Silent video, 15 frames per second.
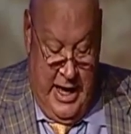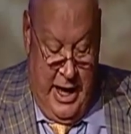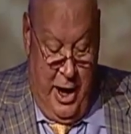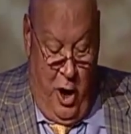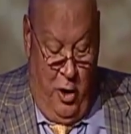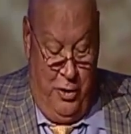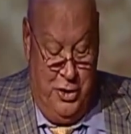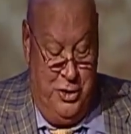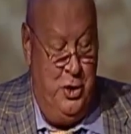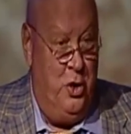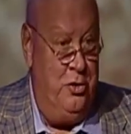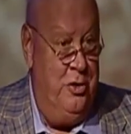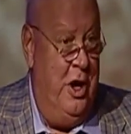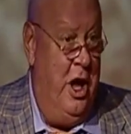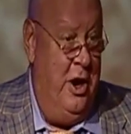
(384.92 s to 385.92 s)
And all the
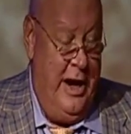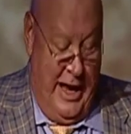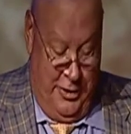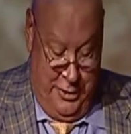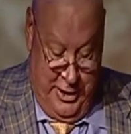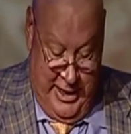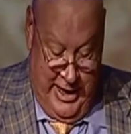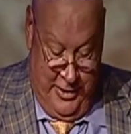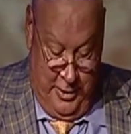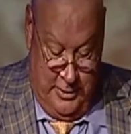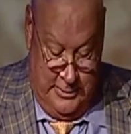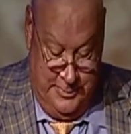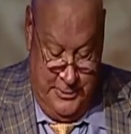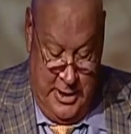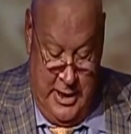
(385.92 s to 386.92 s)
children hung out together.
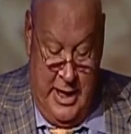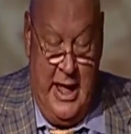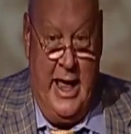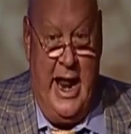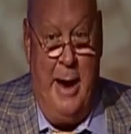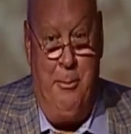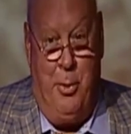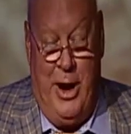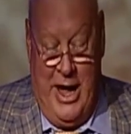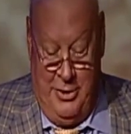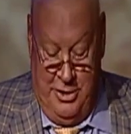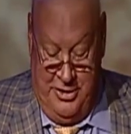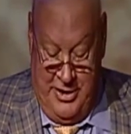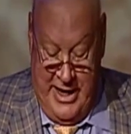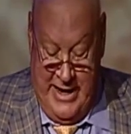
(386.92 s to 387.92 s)
And I'm
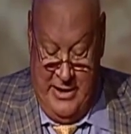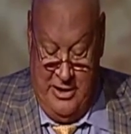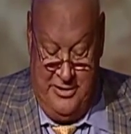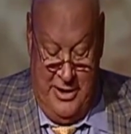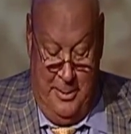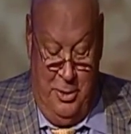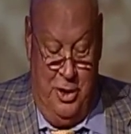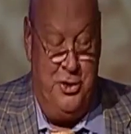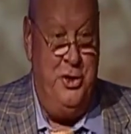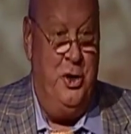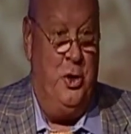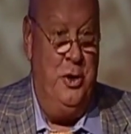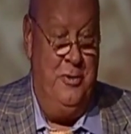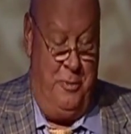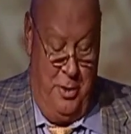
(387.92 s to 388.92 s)
proud to say that some of the
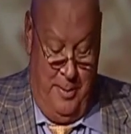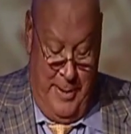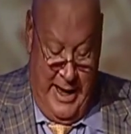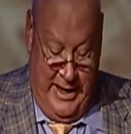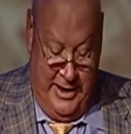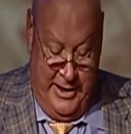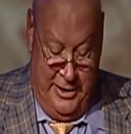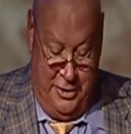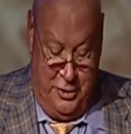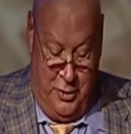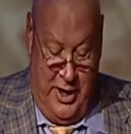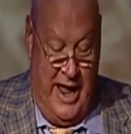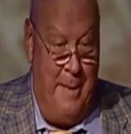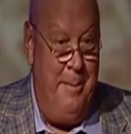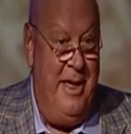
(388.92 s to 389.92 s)
children from the baking
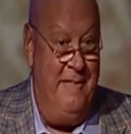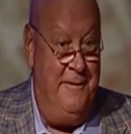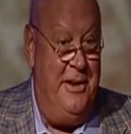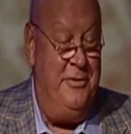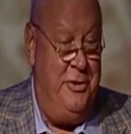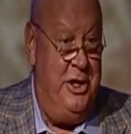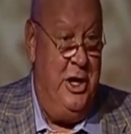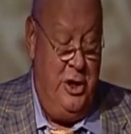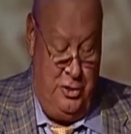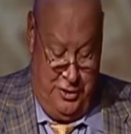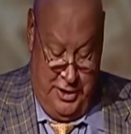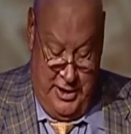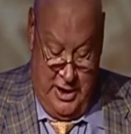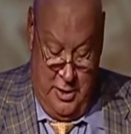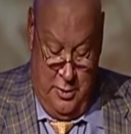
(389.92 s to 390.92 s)
industry I met 50
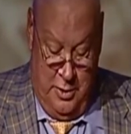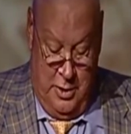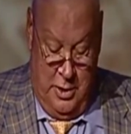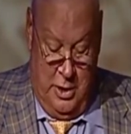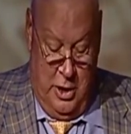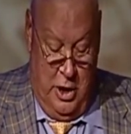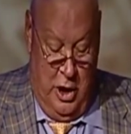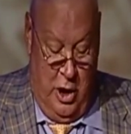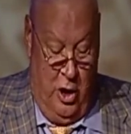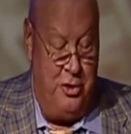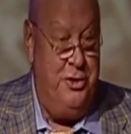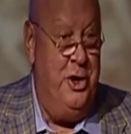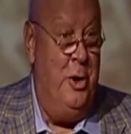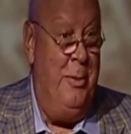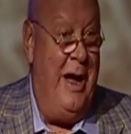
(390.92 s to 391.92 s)
years ago are
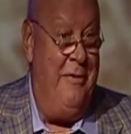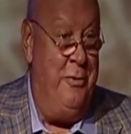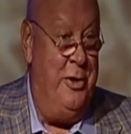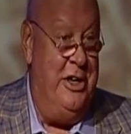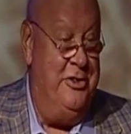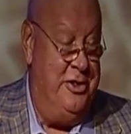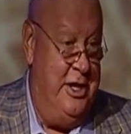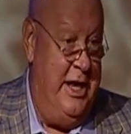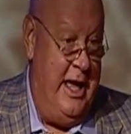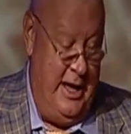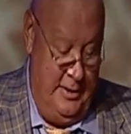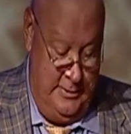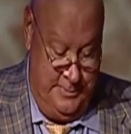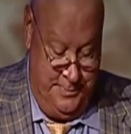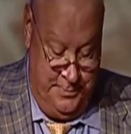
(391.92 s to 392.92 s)
still my friends
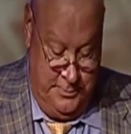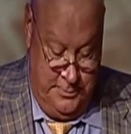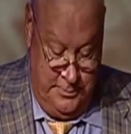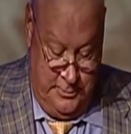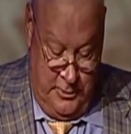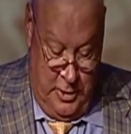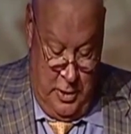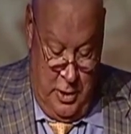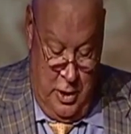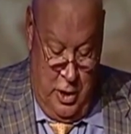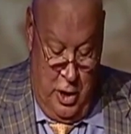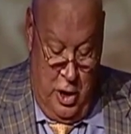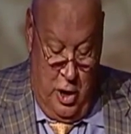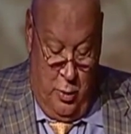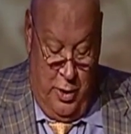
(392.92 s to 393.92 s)
today.
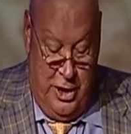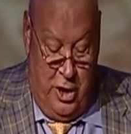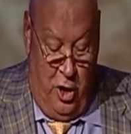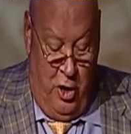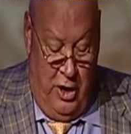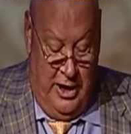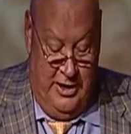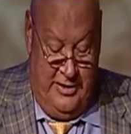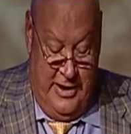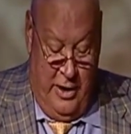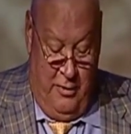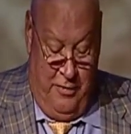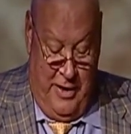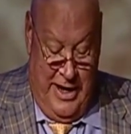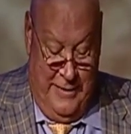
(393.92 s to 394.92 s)
We currently
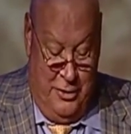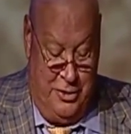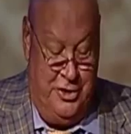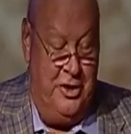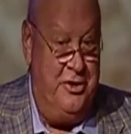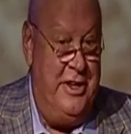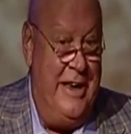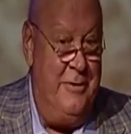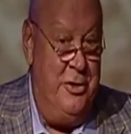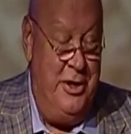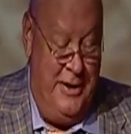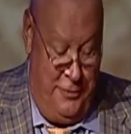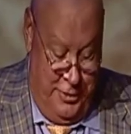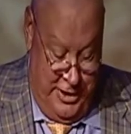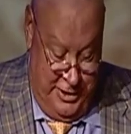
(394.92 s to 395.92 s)
sell flavors to 7
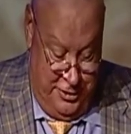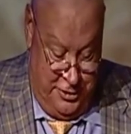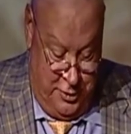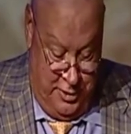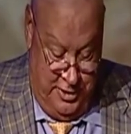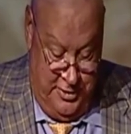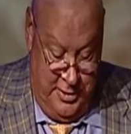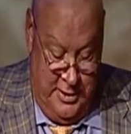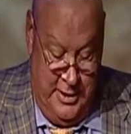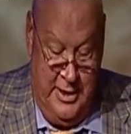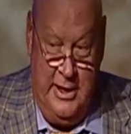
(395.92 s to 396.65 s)
different industries.